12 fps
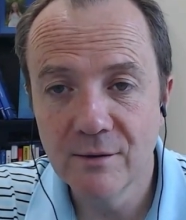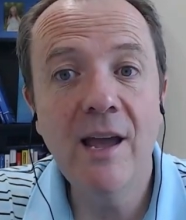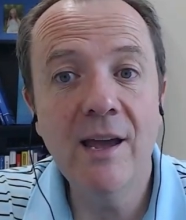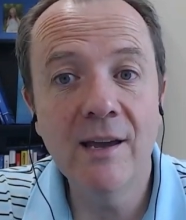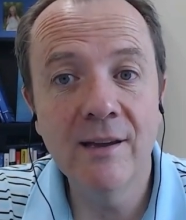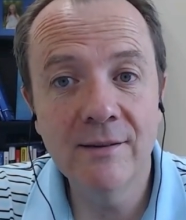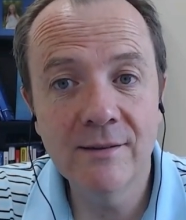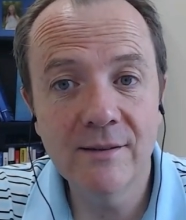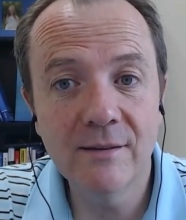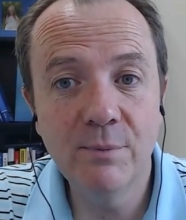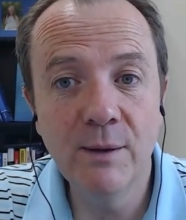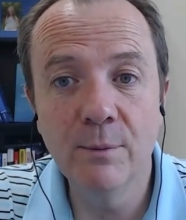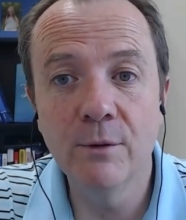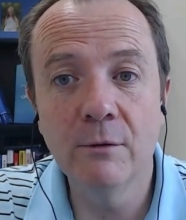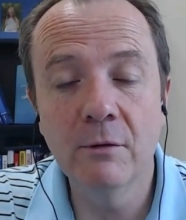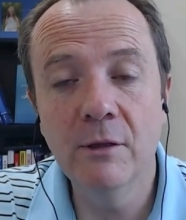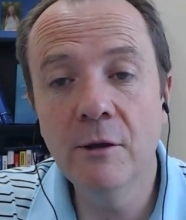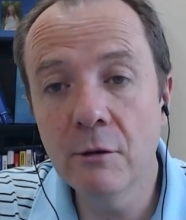And people
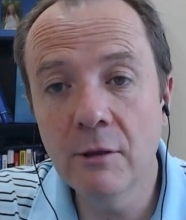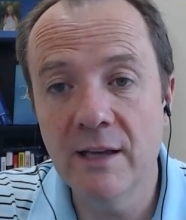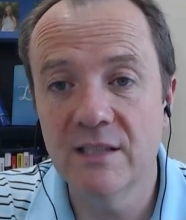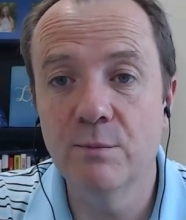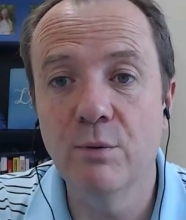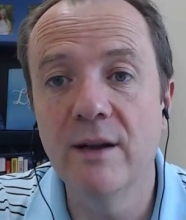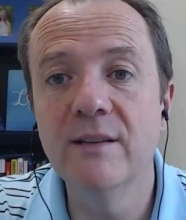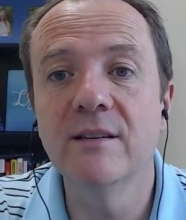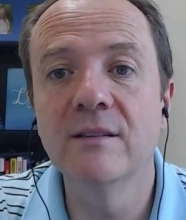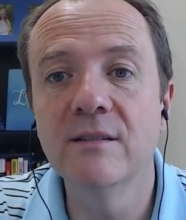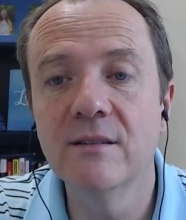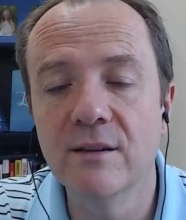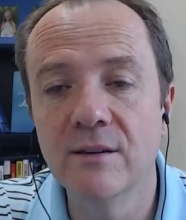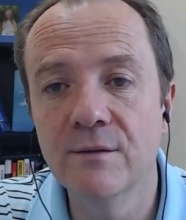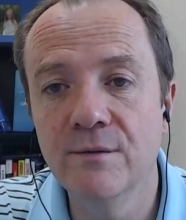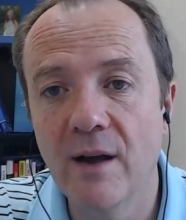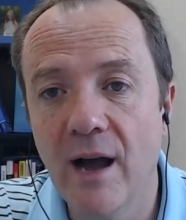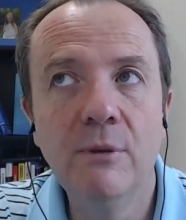are a little less price
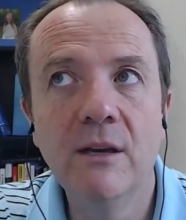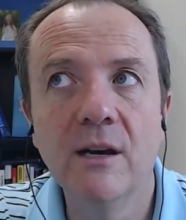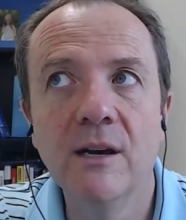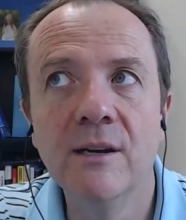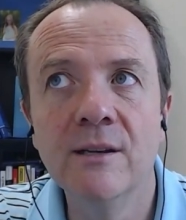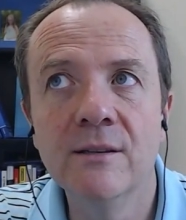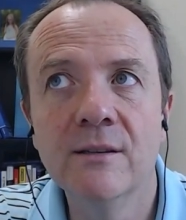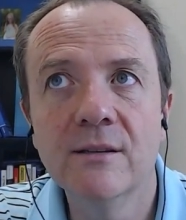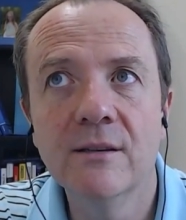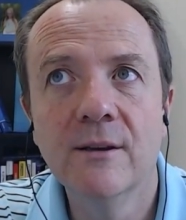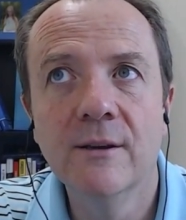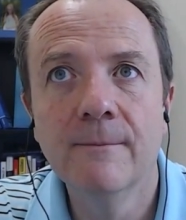sensitive because